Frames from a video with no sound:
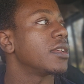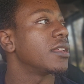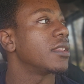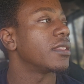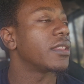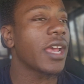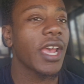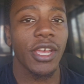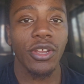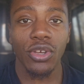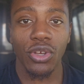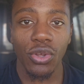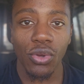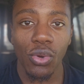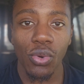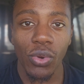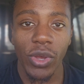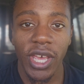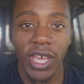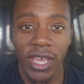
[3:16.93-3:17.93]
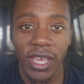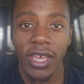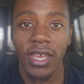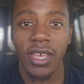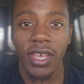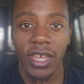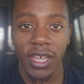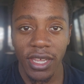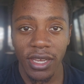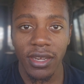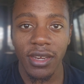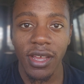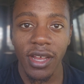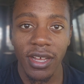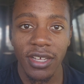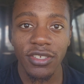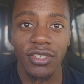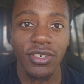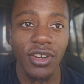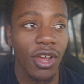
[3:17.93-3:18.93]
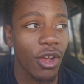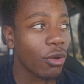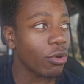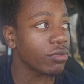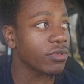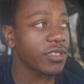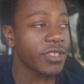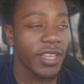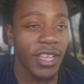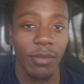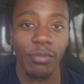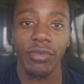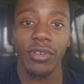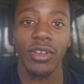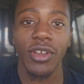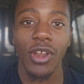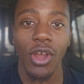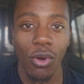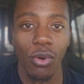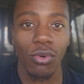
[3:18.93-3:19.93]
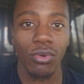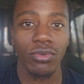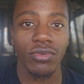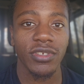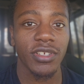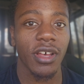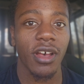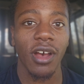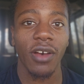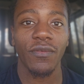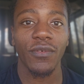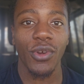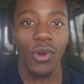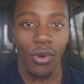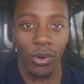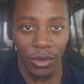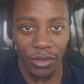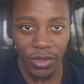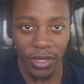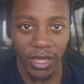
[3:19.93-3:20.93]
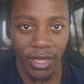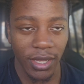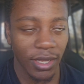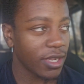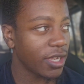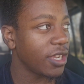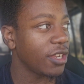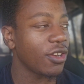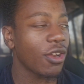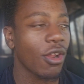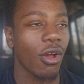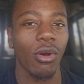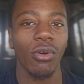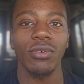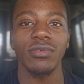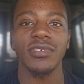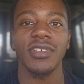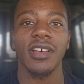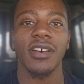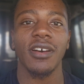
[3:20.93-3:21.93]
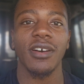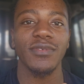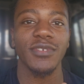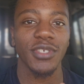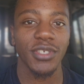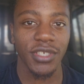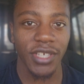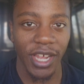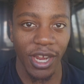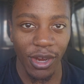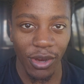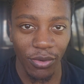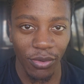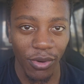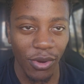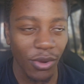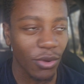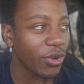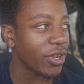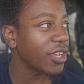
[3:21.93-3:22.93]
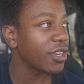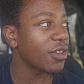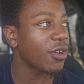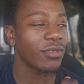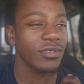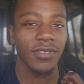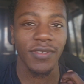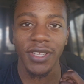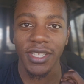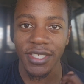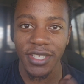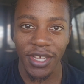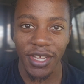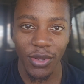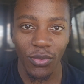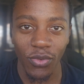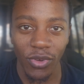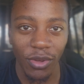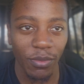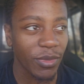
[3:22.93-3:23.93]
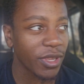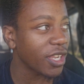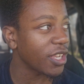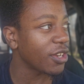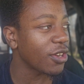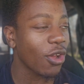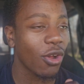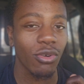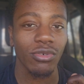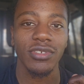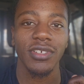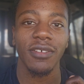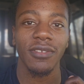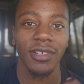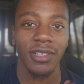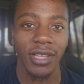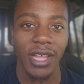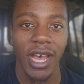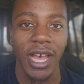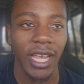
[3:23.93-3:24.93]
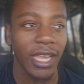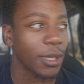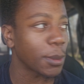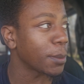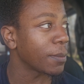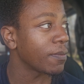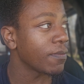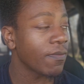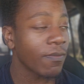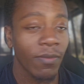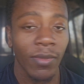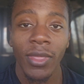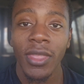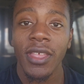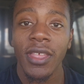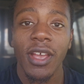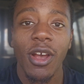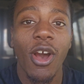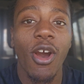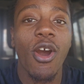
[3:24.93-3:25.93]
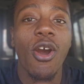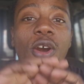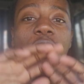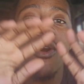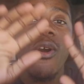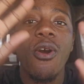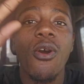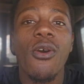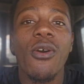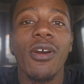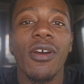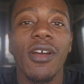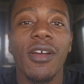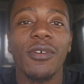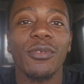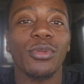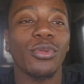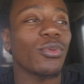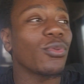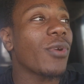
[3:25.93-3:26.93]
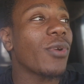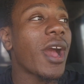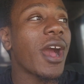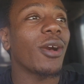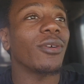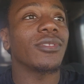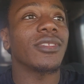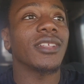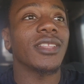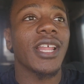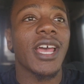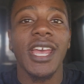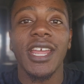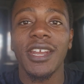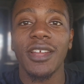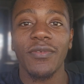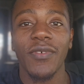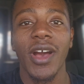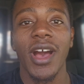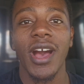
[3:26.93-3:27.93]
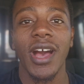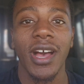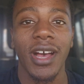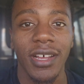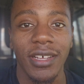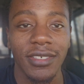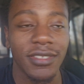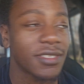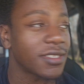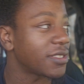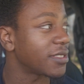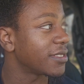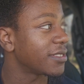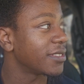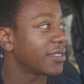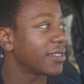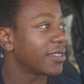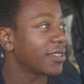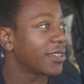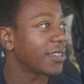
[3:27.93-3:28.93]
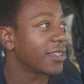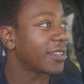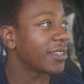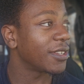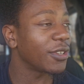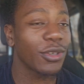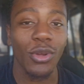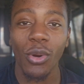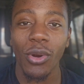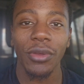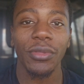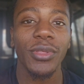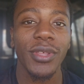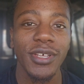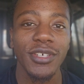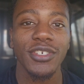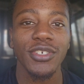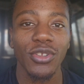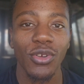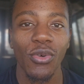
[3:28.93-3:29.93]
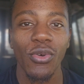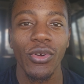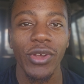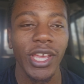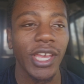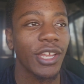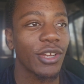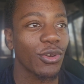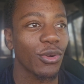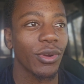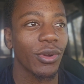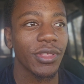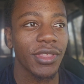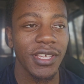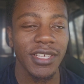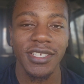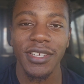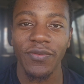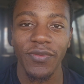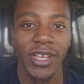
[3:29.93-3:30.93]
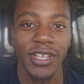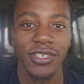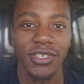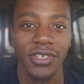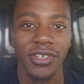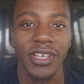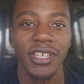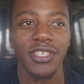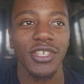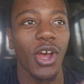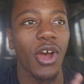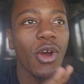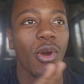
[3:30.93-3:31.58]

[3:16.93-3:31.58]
He does know, Tip knows of Dorothy. He knows of Scarecrow. He knows of the Tin Woodman. He knows of the Lion. All throughout the land of Oz, Dorothy's story and Dorothy's adventure is